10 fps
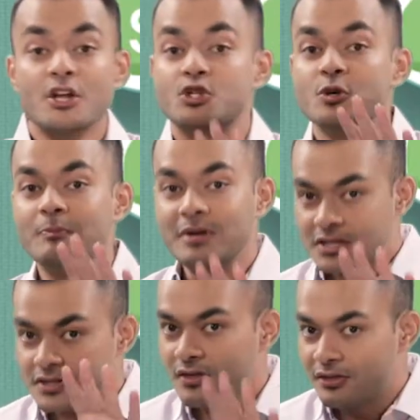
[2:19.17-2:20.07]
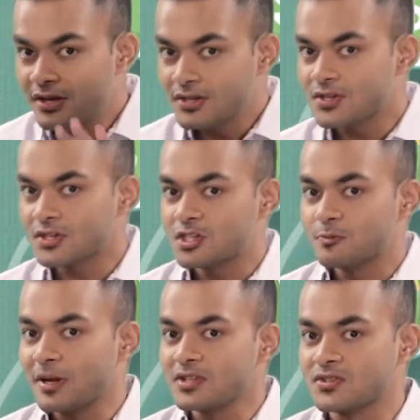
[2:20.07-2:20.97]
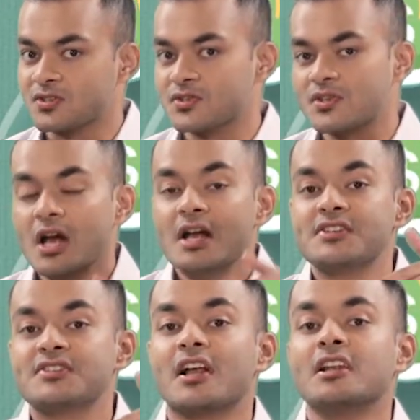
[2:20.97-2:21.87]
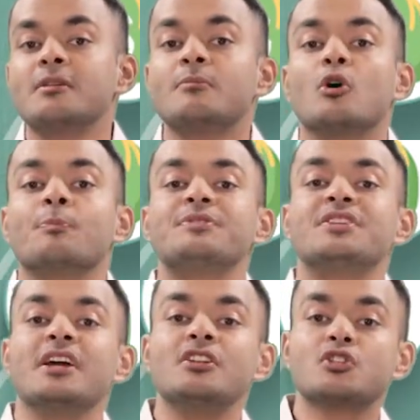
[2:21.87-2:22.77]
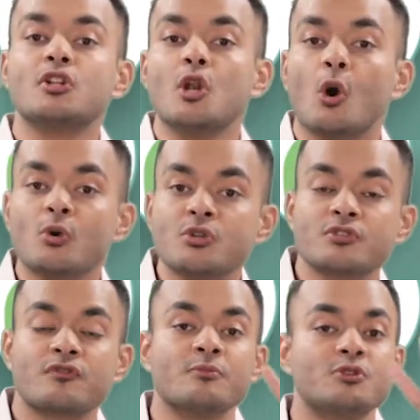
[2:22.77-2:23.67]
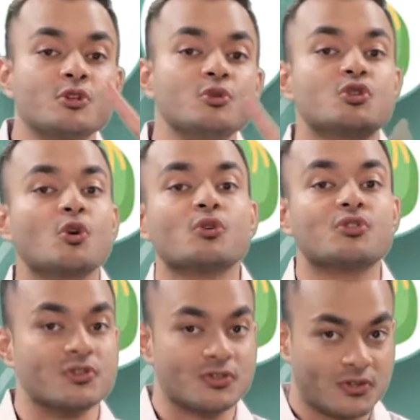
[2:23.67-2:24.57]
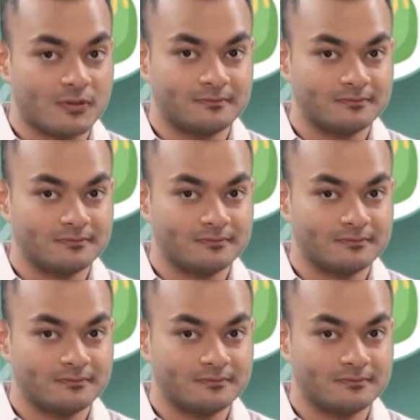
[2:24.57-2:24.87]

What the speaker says: To meet these expenses, Salim obtains loans from two sources.